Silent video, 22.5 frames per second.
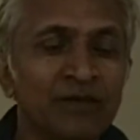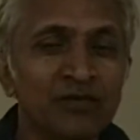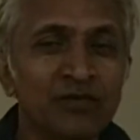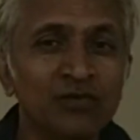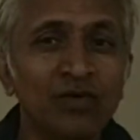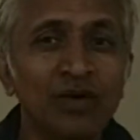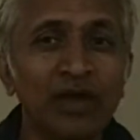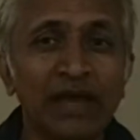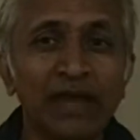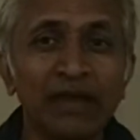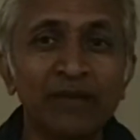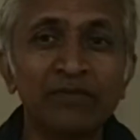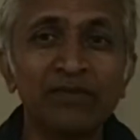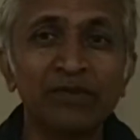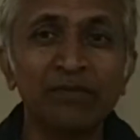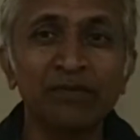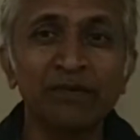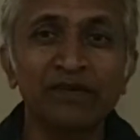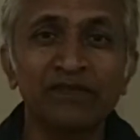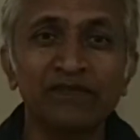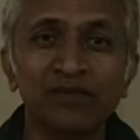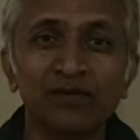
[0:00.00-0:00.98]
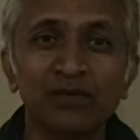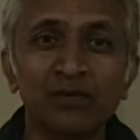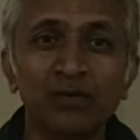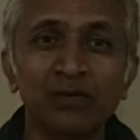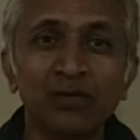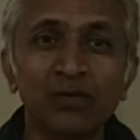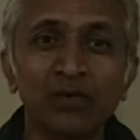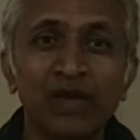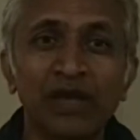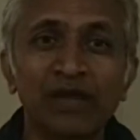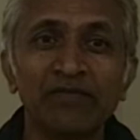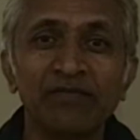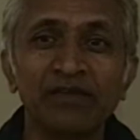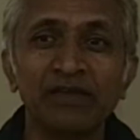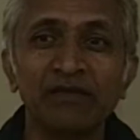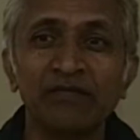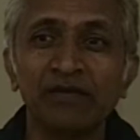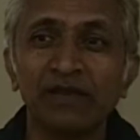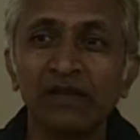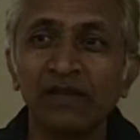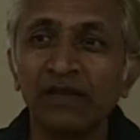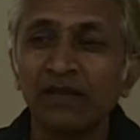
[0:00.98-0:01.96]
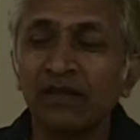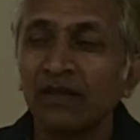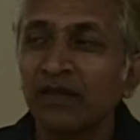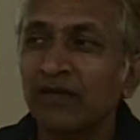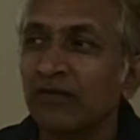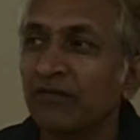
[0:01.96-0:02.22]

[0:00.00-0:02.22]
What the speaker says: So I am the person who have given